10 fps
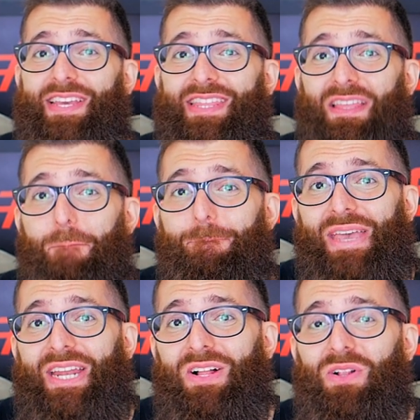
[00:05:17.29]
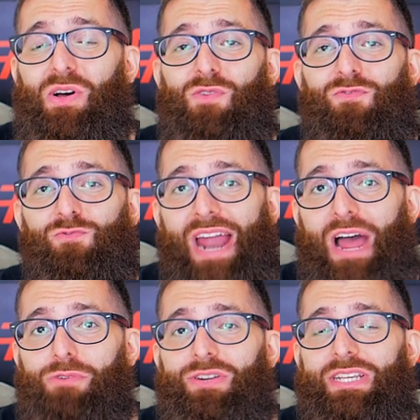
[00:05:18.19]
in the middle of
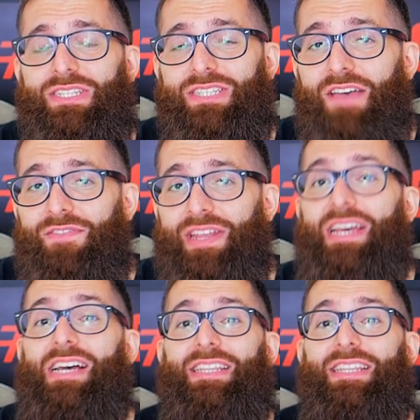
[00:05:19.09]
round seven.